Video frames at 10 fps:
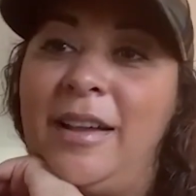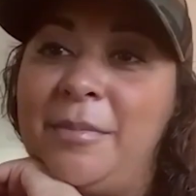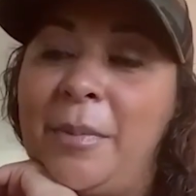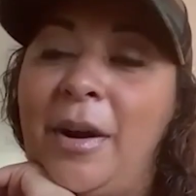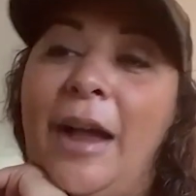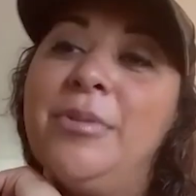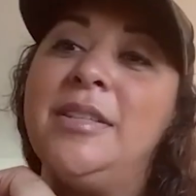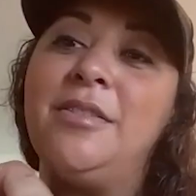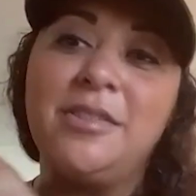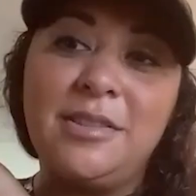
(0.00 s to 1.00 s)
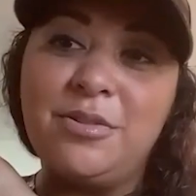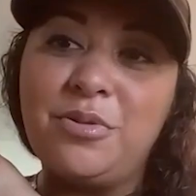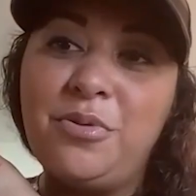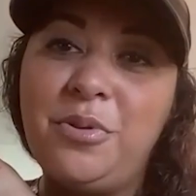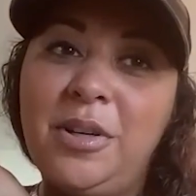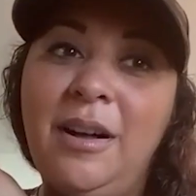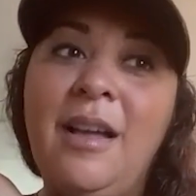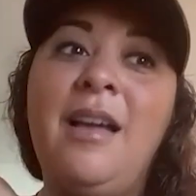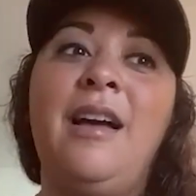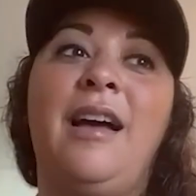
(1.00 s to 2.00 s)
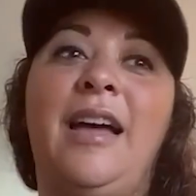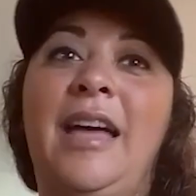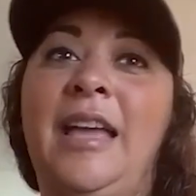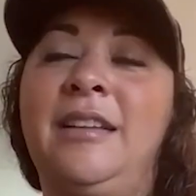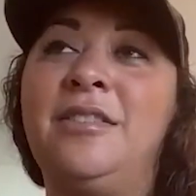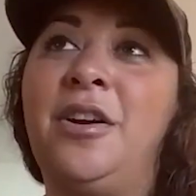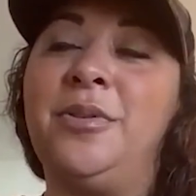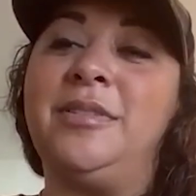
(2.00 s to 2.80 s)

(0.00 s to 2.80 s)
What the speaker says: I remember I was in nursing school And, it's